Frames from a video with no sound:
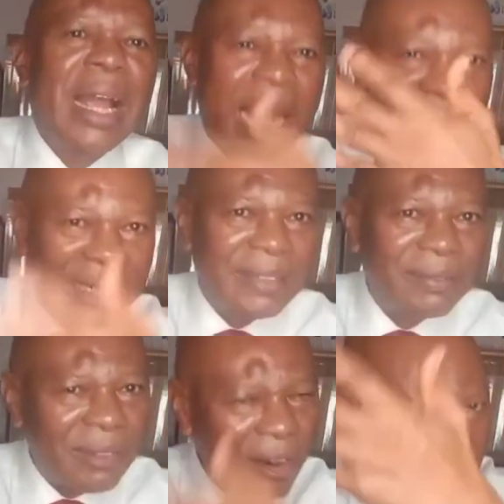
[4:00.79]
and
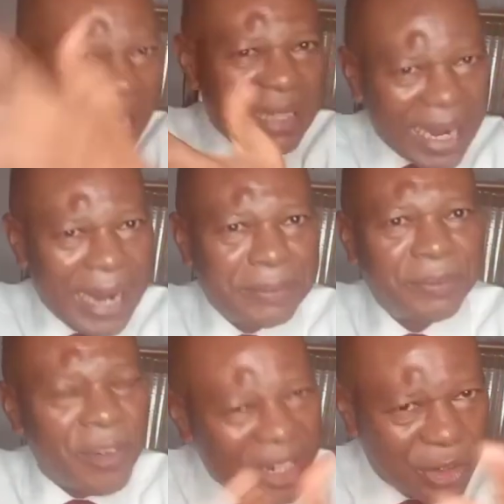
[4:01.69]

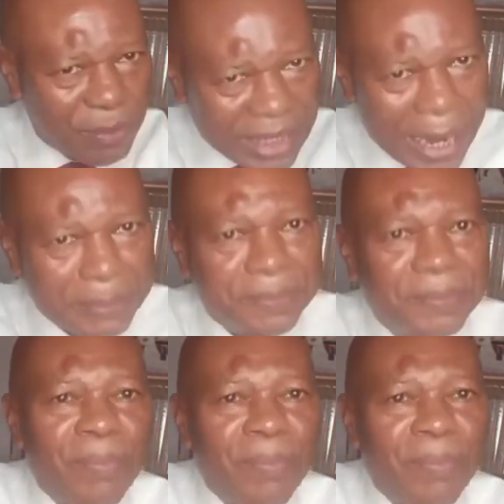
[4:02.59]
over some time,